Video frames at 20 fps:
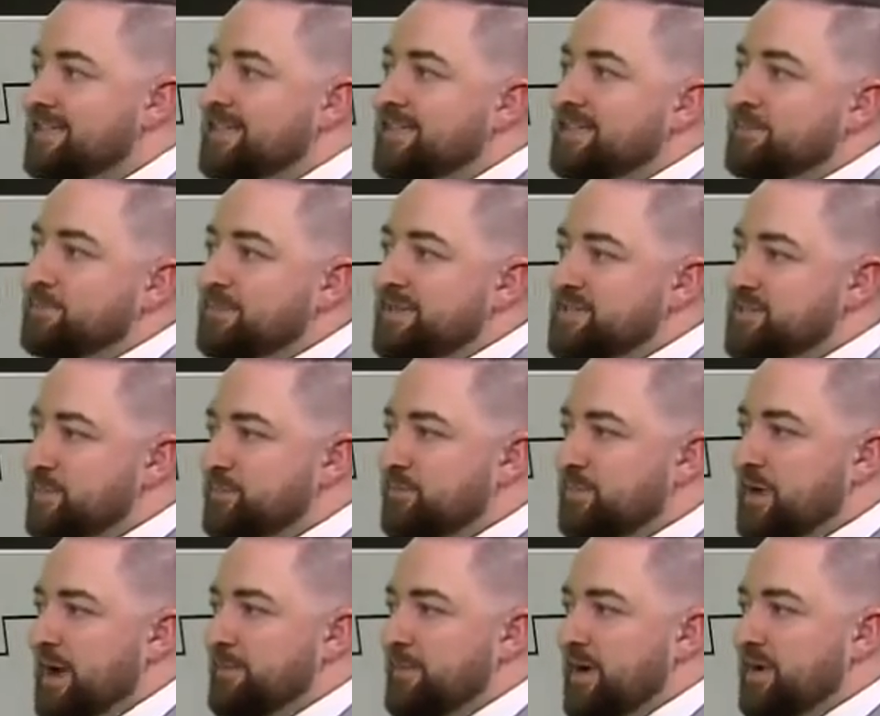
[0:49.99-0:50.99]
But these are
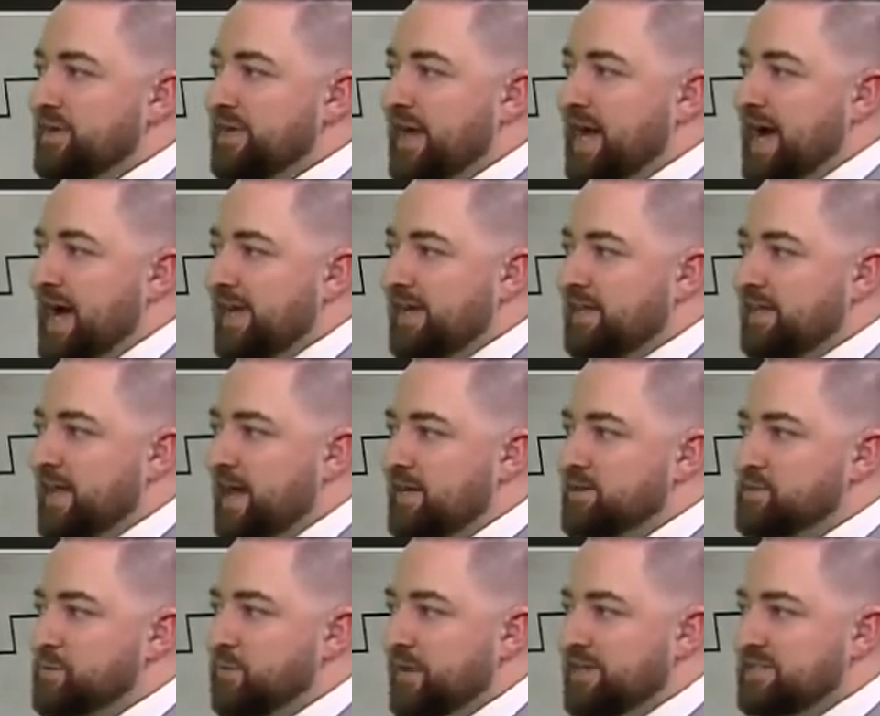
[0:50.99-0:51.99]
primarily high
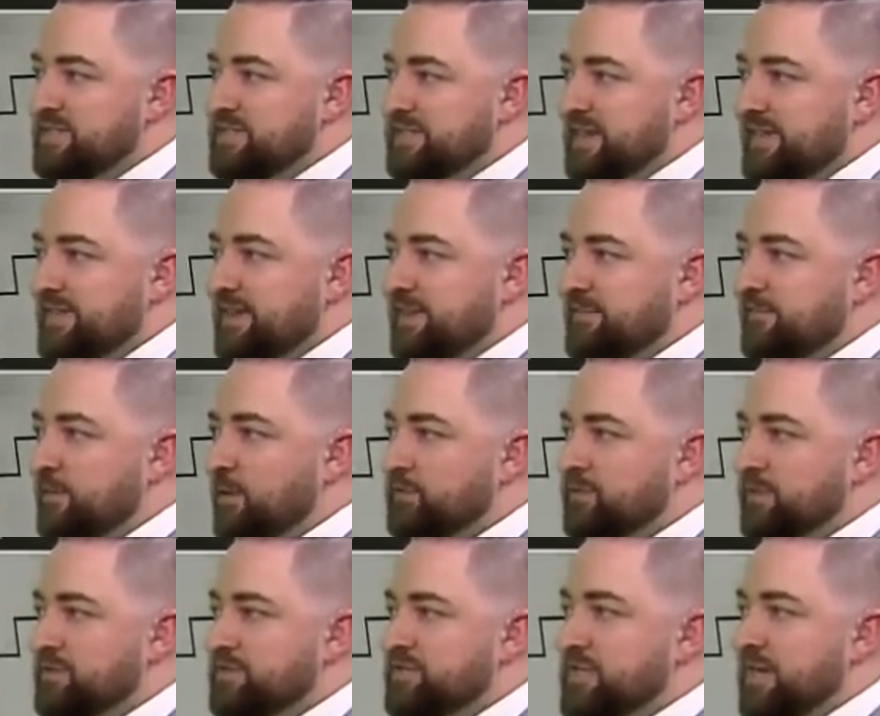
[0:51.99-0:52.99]
clouds. So we're going to see, I think,
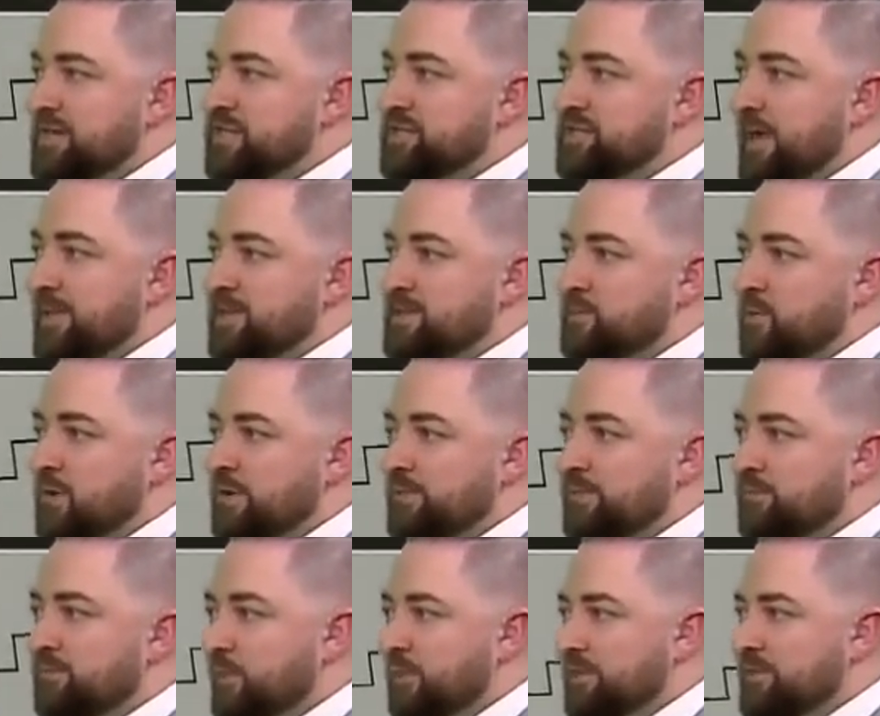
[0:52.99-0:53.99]
filtered sunshine this morning
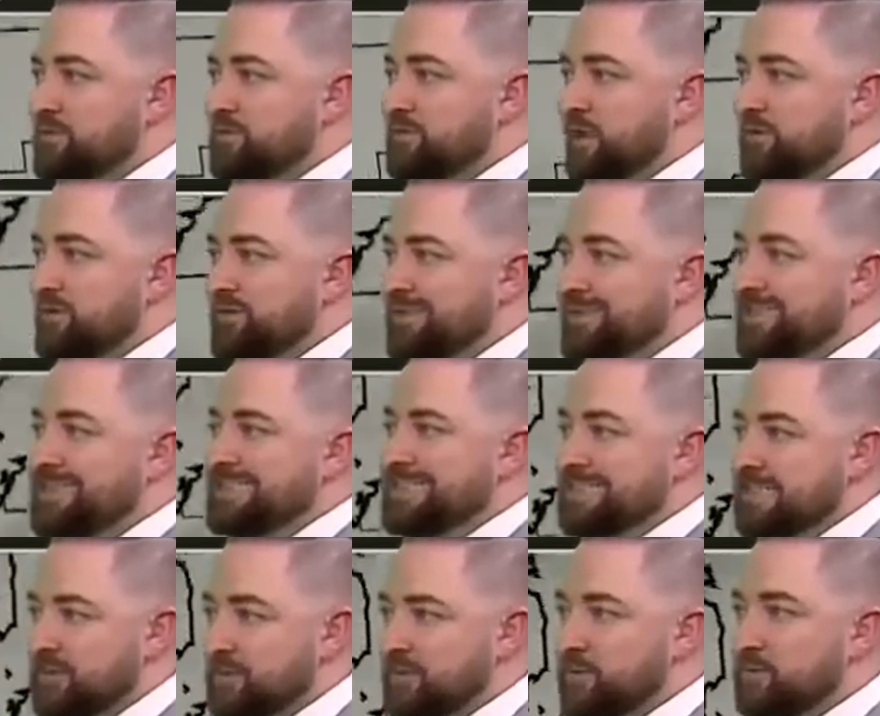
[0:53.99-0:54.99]
before we do start to
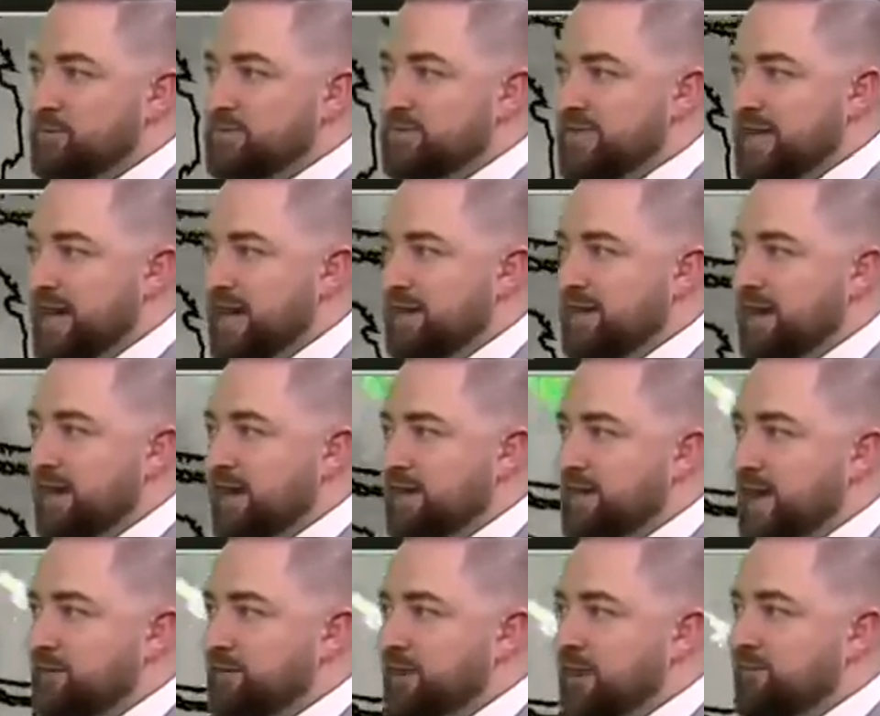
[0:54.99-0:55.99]
lose that
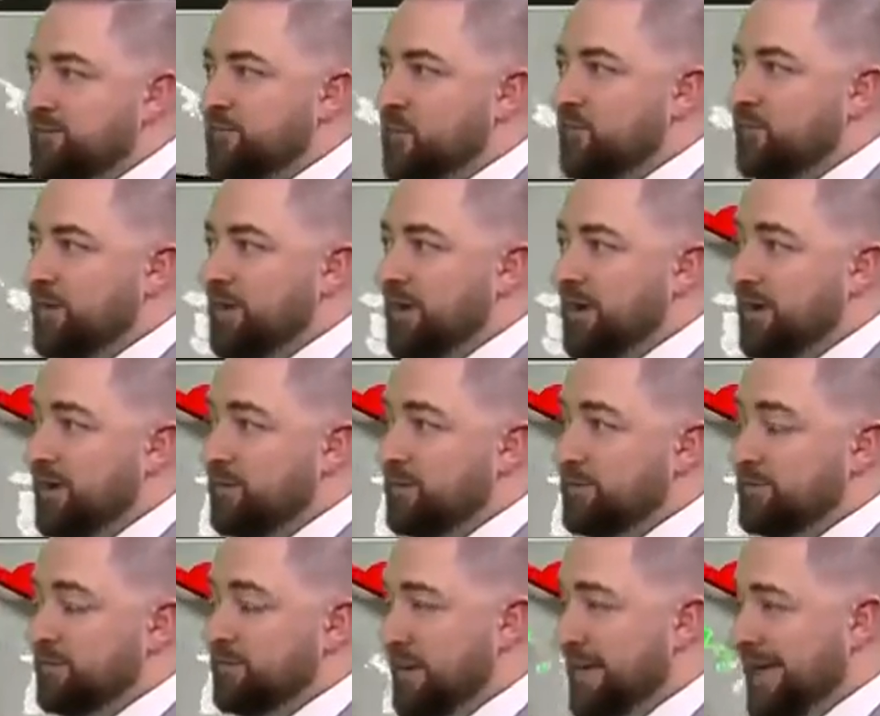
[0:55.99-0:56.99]
cloud cover over
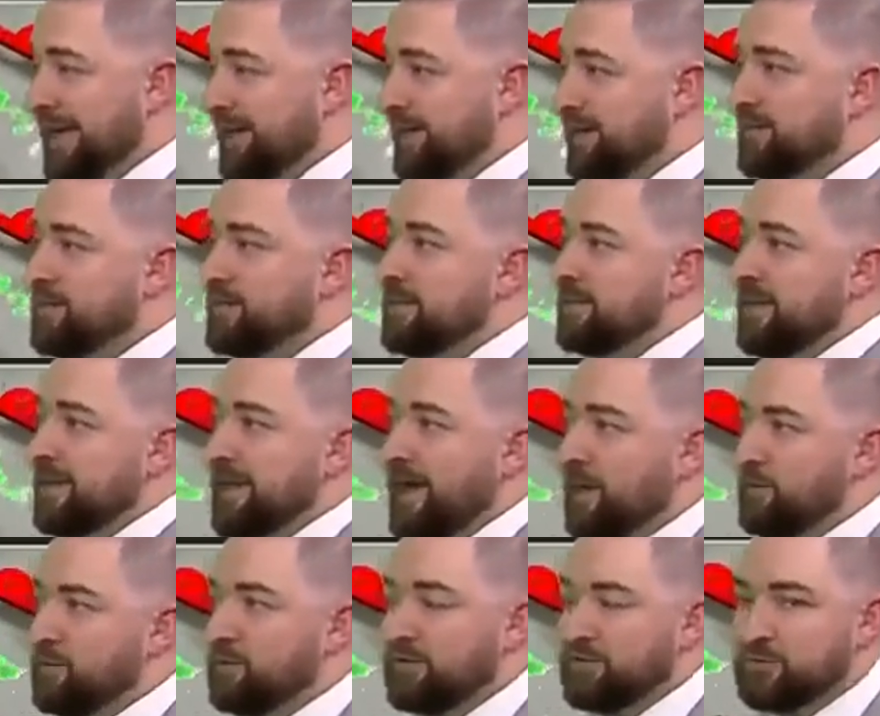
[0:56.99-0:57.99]
ahead.
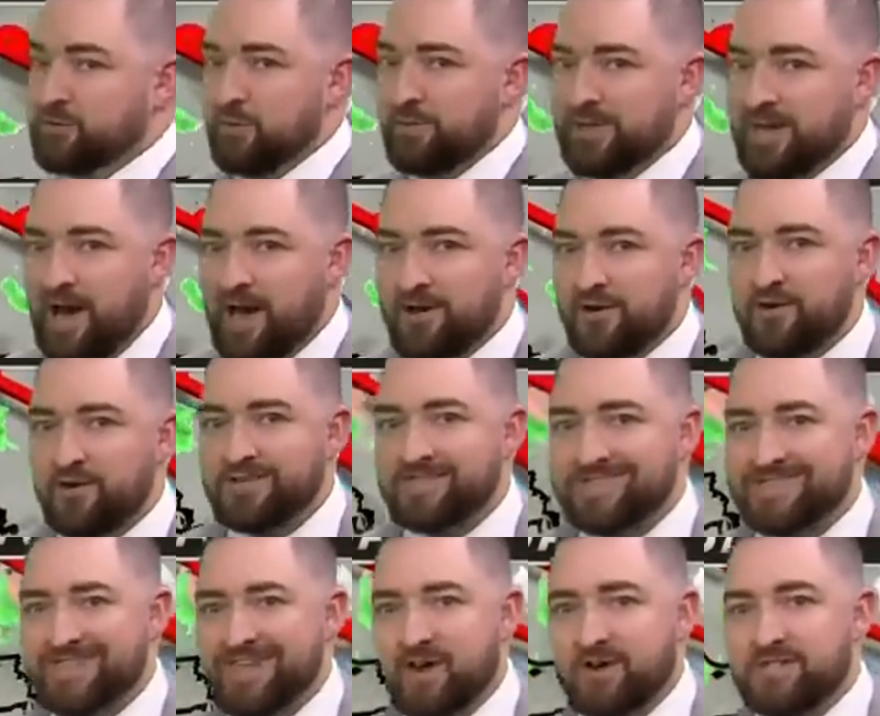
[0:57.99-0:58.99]
Now, look, zooming out here, you can
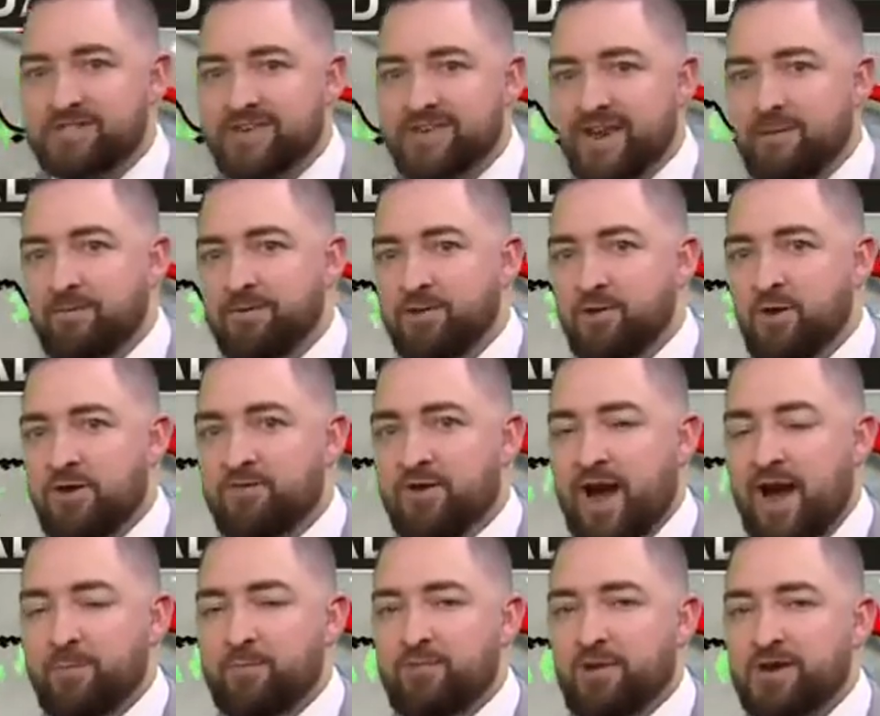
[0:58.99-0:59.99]
see our setup. We do have
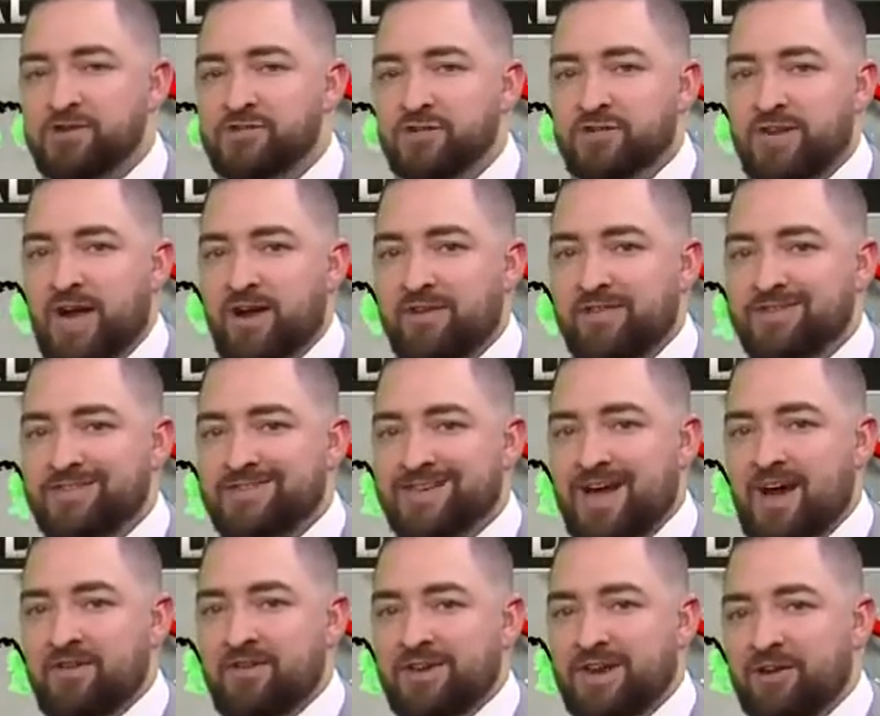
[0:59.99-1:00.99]
high pressure down to the
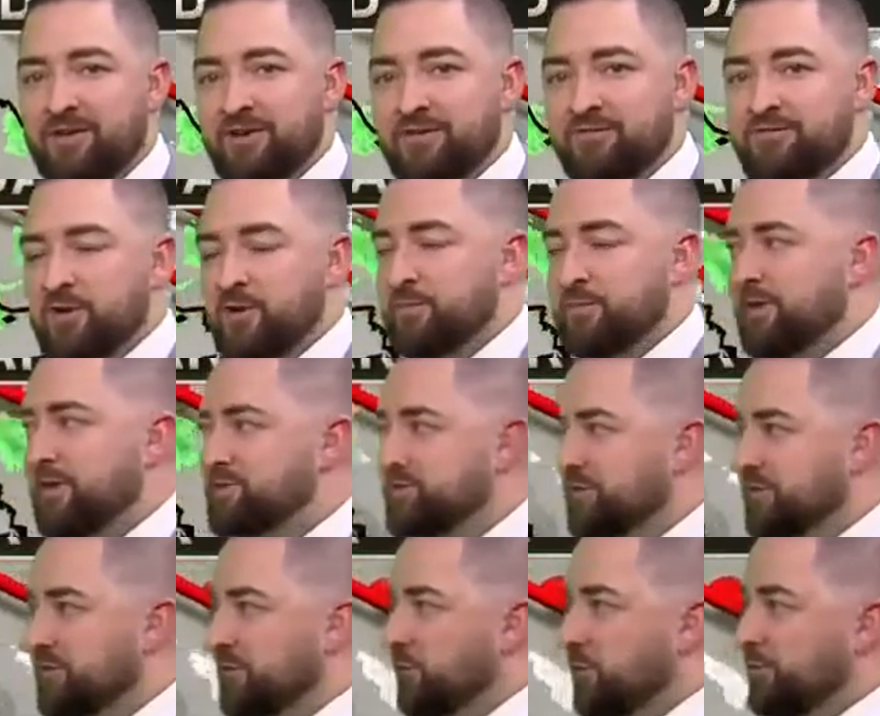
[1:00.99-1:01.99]
south, area of low
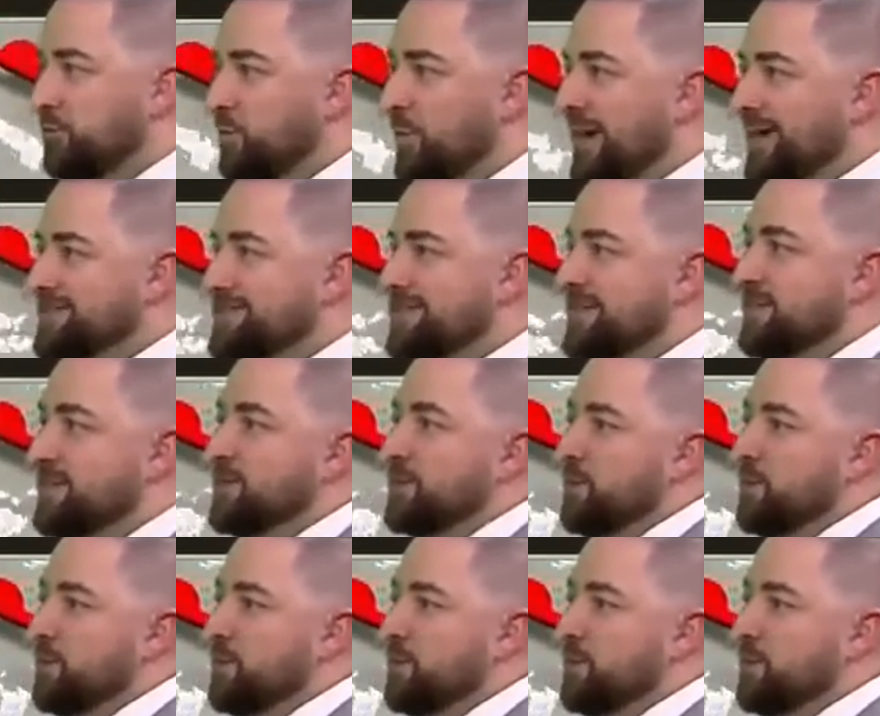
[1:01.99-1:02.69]
pressure to the northwest.